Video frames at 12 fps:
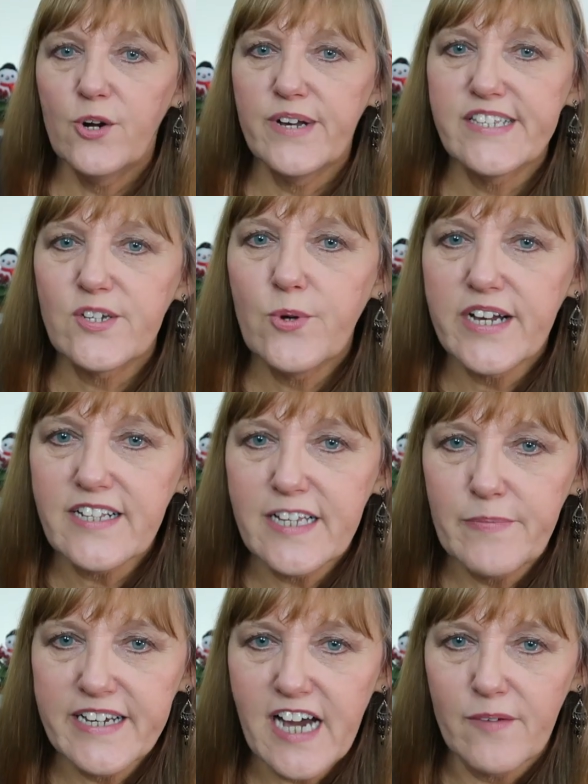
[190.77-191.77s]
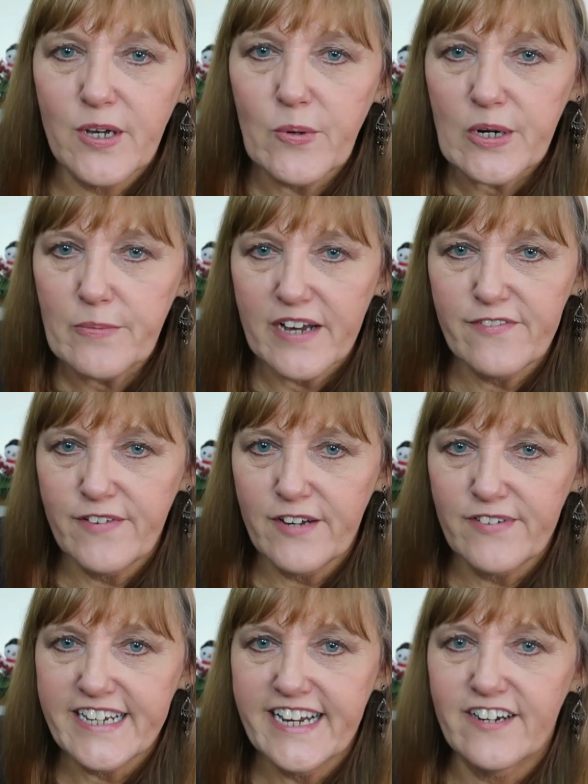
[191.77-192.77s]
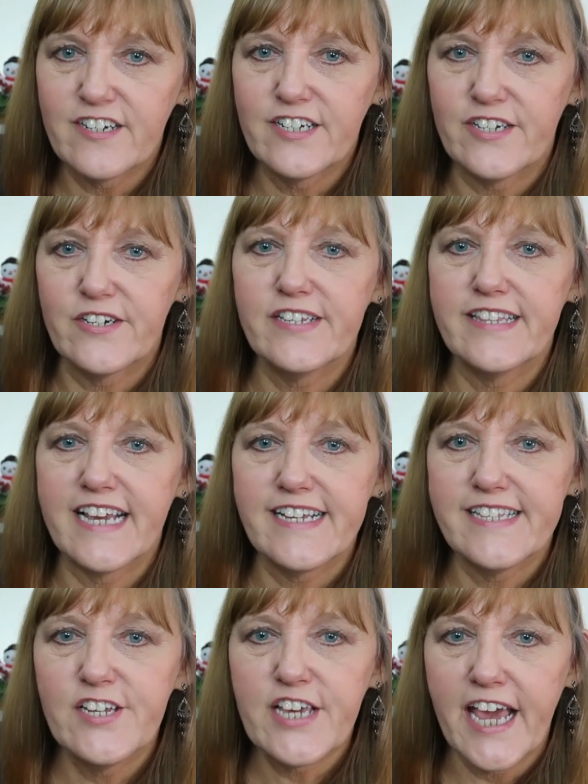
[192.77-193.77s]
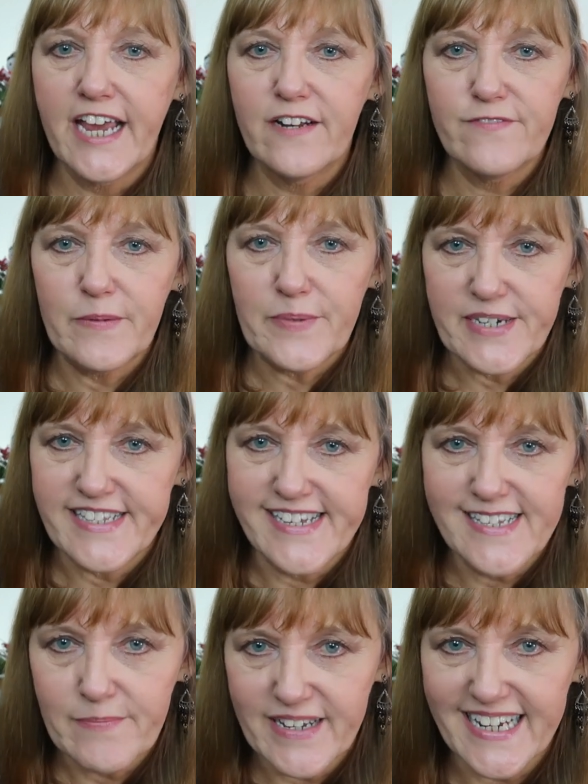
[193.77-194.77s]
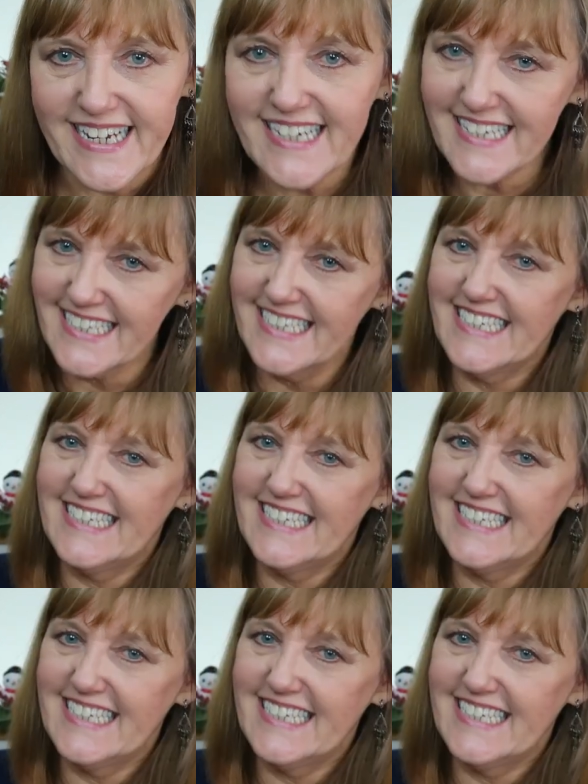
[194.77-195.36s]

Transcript: who is quickly becoming one of my favorite characters thanks to Kate from Princess Minnie.